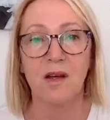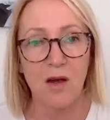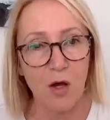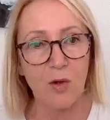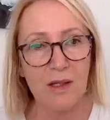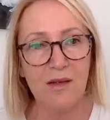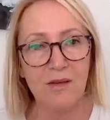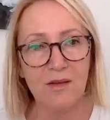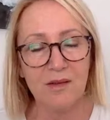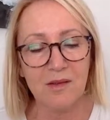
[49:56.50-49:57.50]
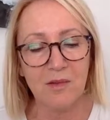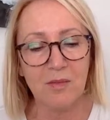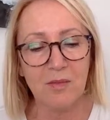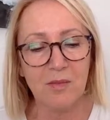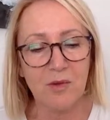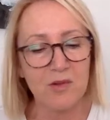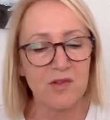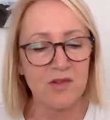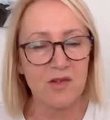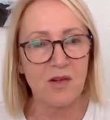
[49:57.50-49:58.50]
holy, you know,
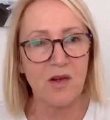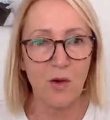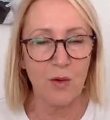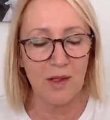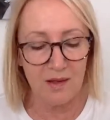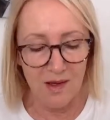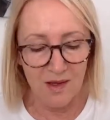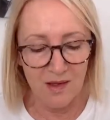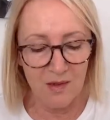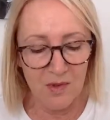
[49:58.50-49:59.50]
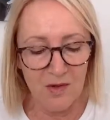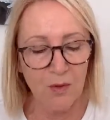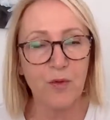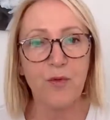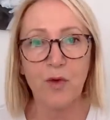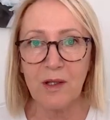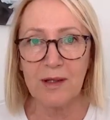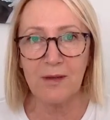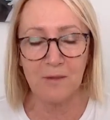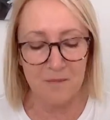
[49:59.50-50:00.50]
Christians are holy, it means
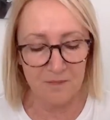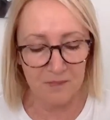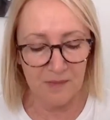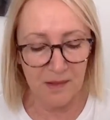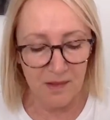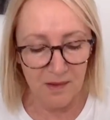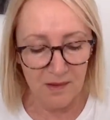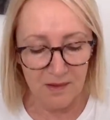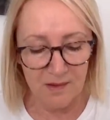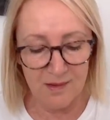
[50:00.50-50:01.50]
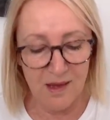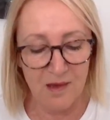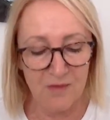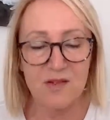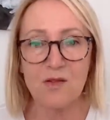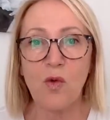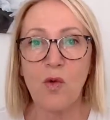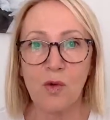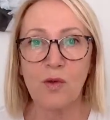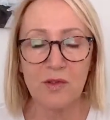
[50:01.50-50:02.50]
fully. He gave his
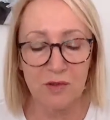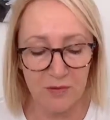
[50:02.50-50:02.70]
all to